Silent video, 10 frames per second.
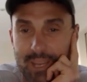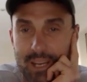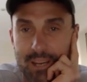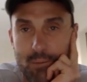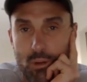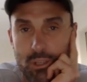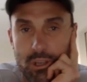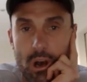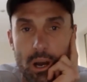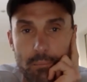more
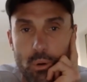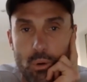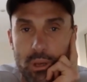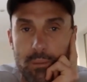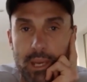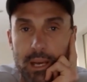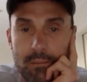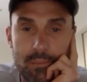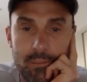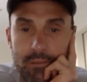time poor you
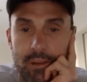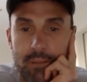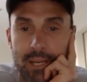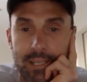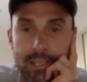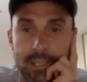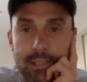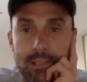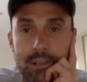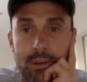become, if that makes
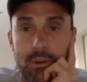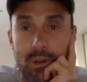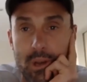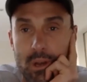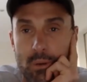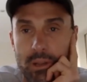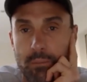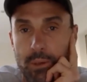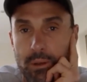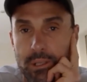sense. So one of the
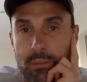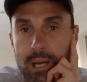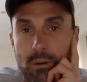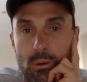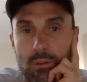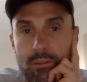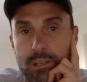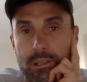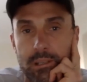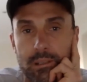beauties about all of
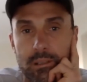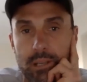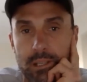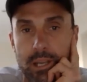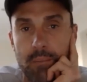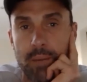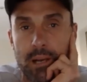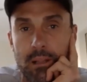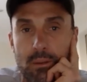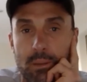this is getting
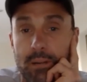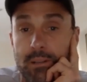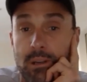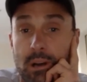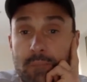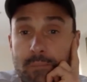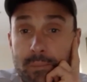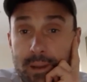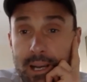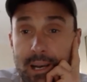back a little bit of time.
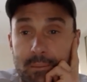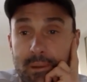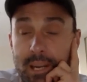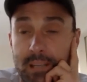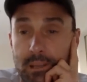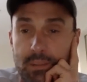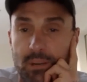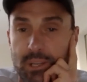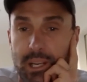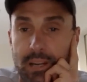Now,
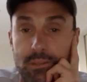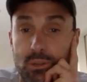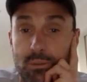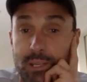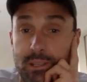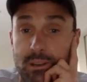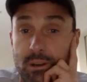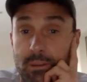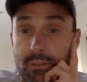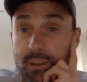sometimes you can have too much
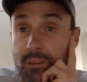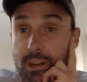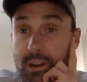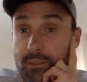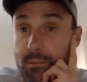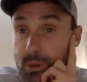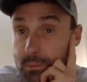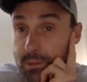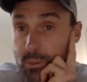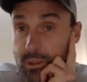time if you don't have a
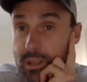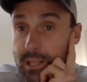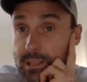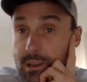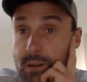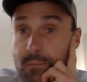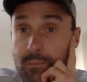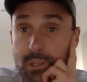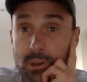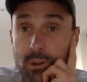purpose with that time.
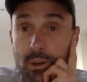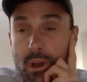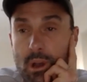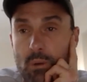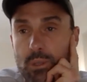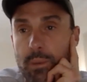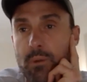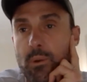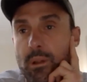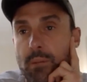So what's
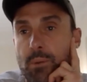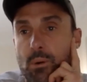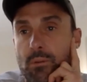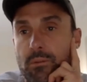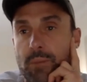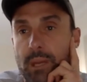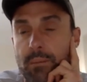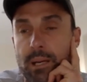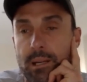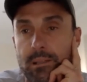been really important for me,
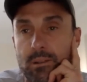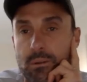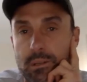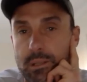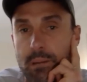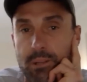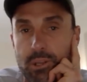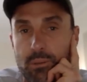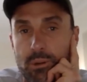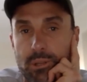mate, is to
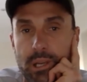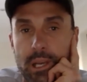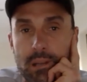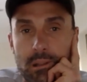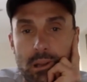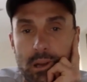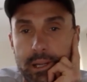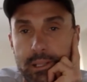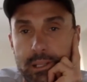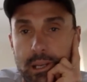establish a routine that I
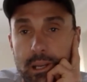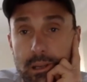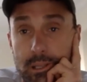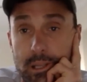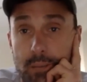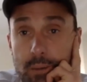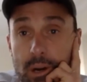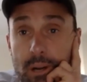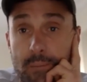can stick by.